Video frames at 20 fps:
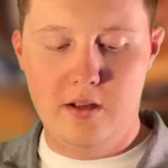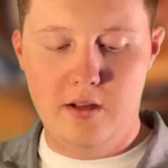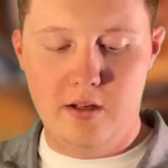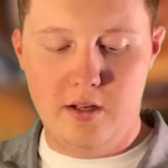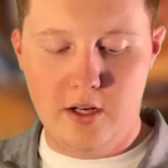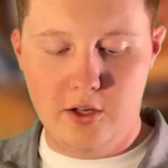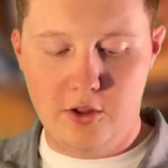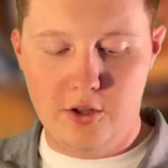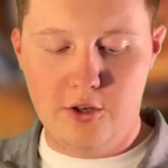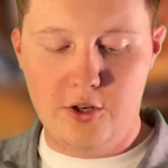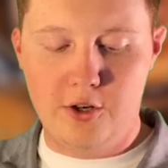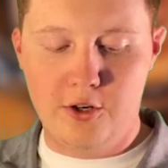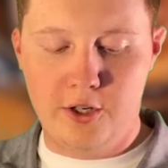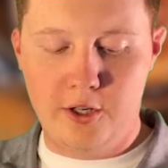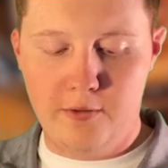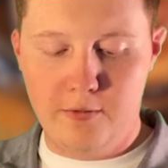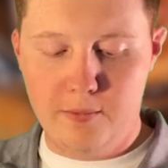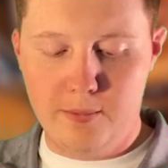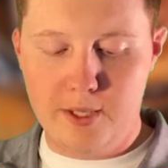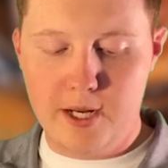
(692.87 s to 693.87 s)
Get the turkey
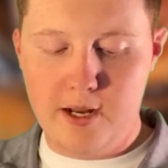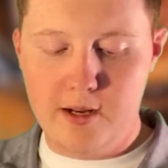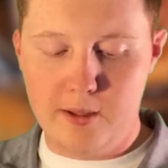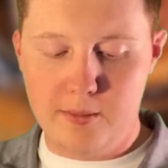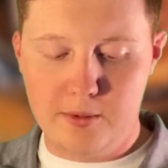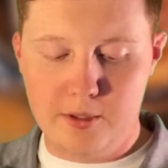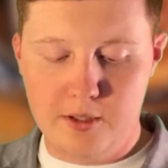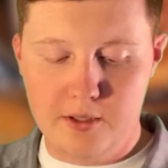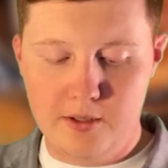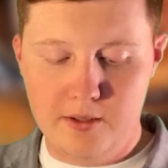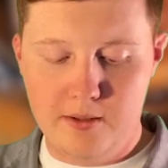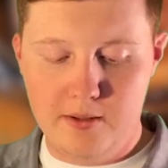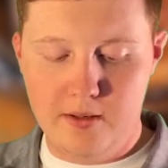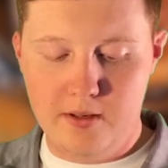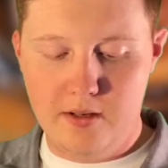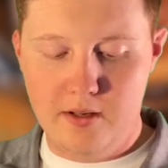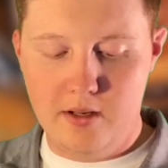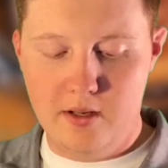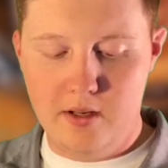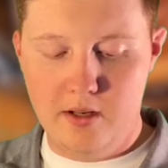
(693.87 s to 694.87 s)
from Tops.
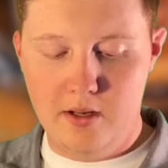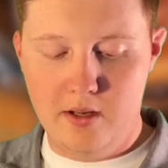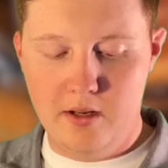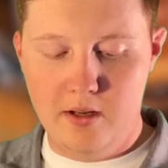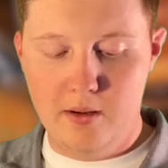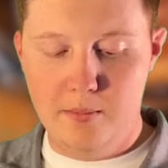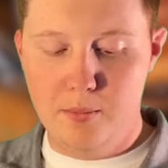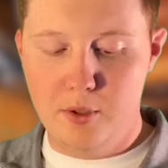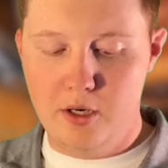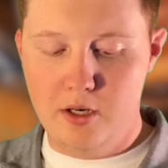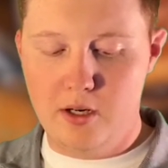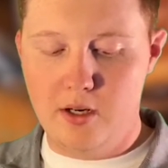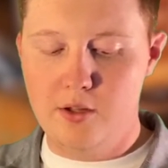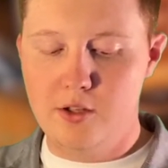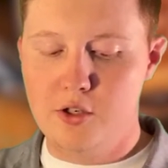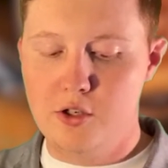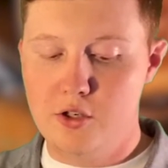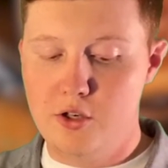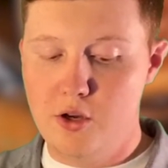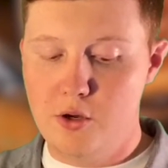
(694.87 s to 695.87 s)
Put it on the
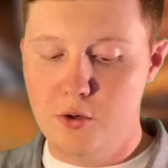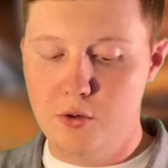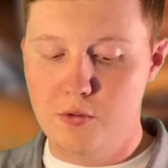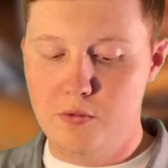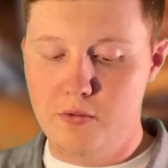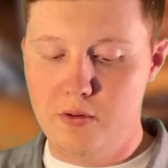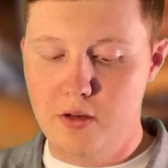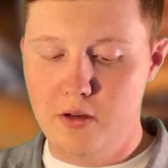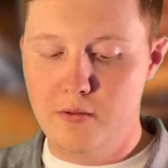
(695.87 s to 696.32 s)
stove